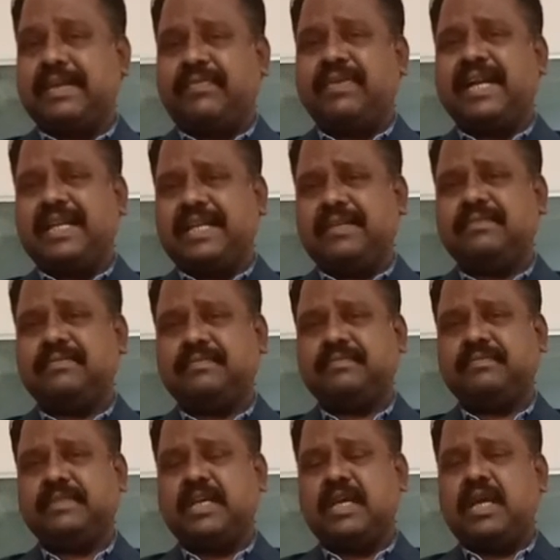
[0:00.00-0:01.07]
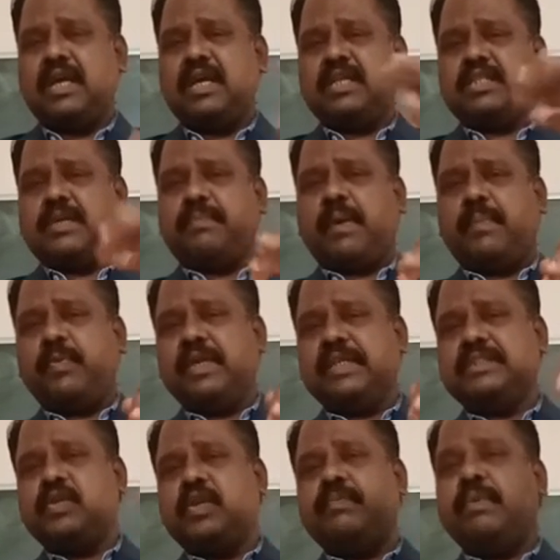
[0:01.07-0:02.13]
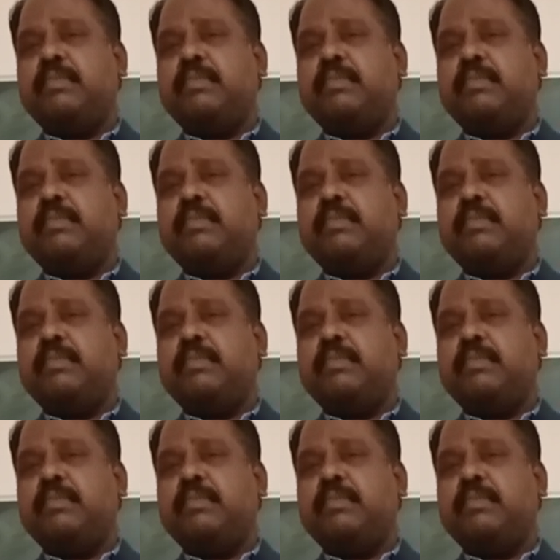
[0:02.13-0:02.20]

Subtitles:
Definitely. The population will